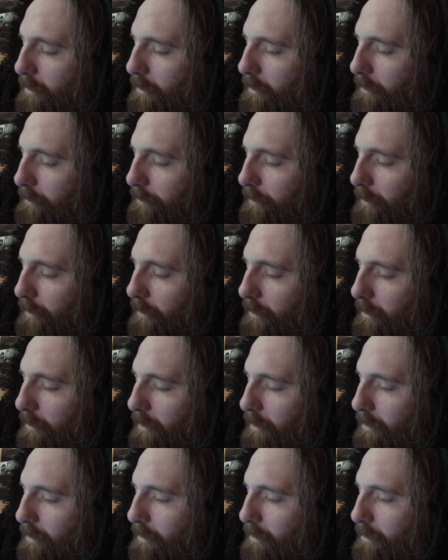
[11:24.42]
That's like,
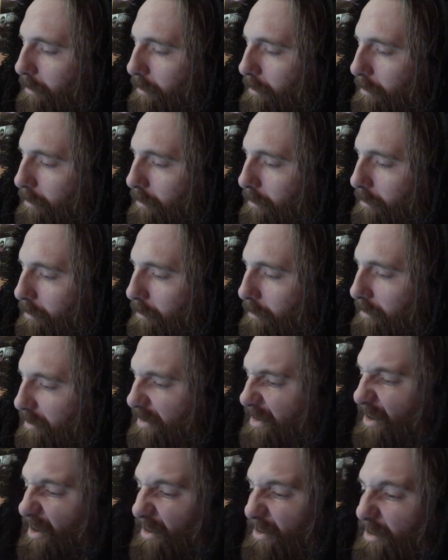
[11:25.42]
it's
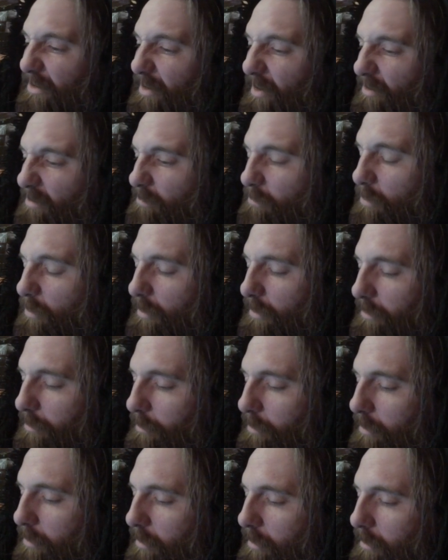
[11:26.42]
got a
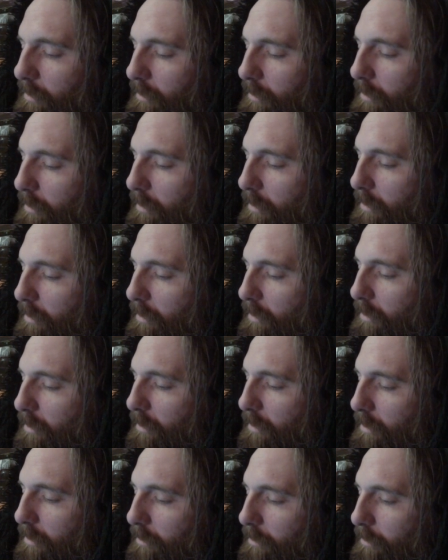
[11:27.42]
7.3.
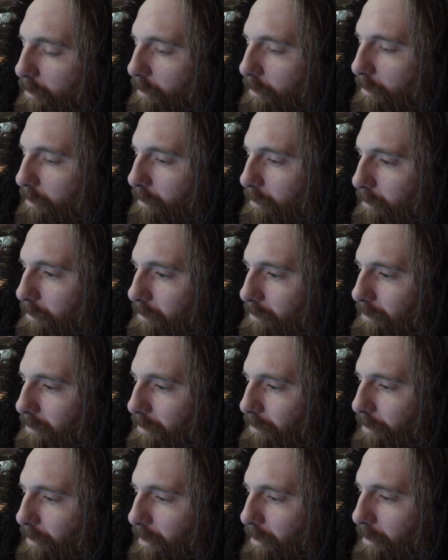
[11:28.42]
I don't know
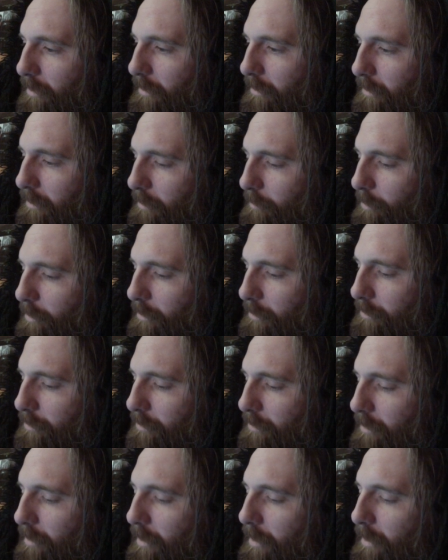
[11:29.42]
if I like it that much.
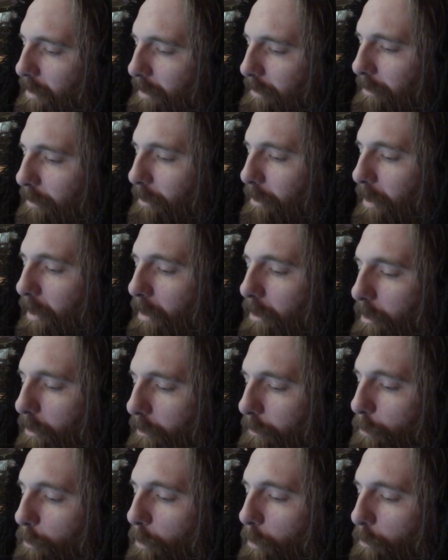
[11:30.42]
It's okay though.
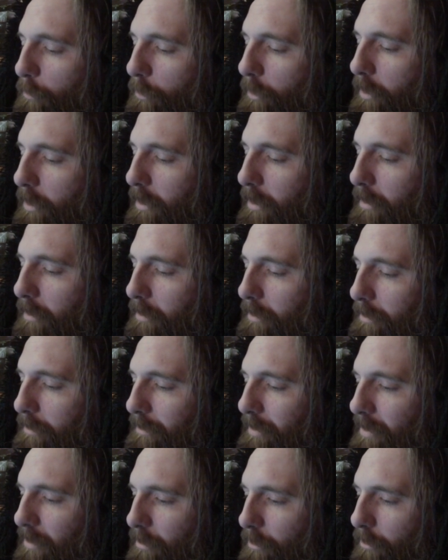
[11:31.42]
It's real pretty and it's
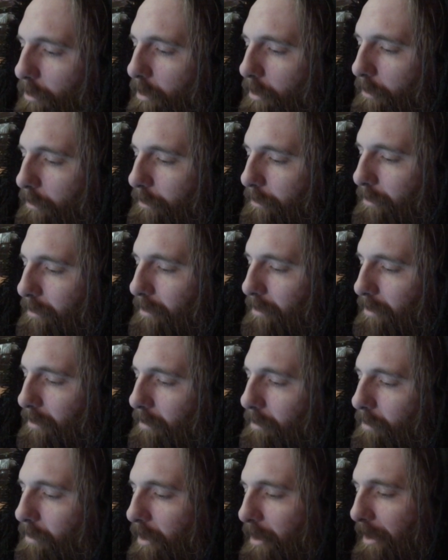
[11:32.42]
kind of gross, you know.
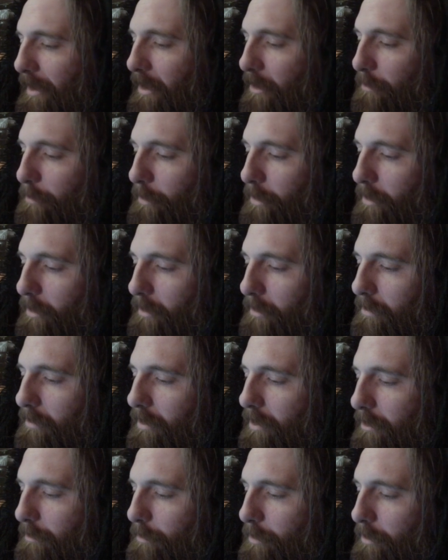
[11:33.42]
Like Gaspar,
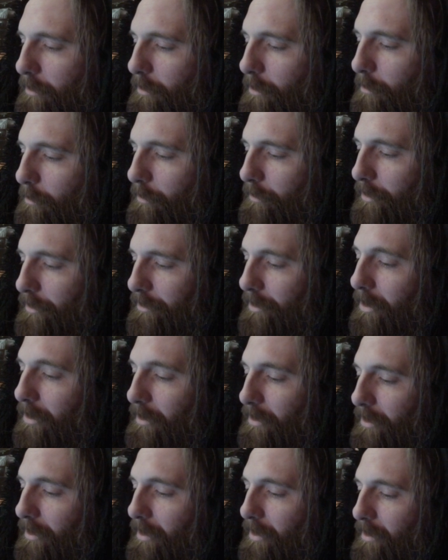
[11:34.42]
Gaspar Noé movies
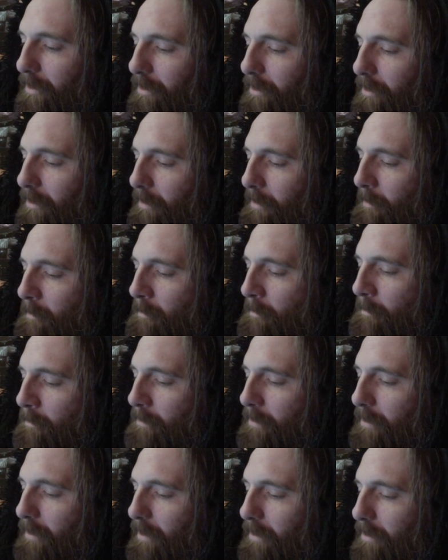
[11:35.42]
are that,
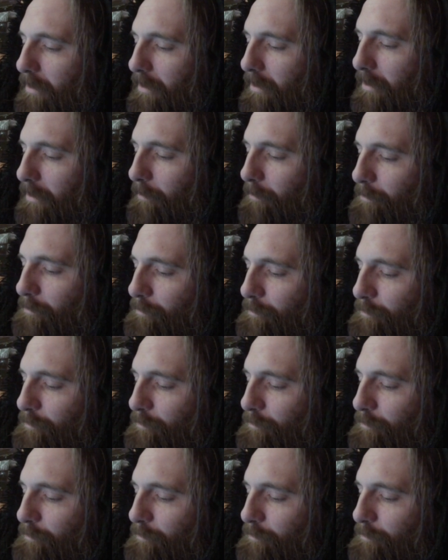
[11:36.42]
you know.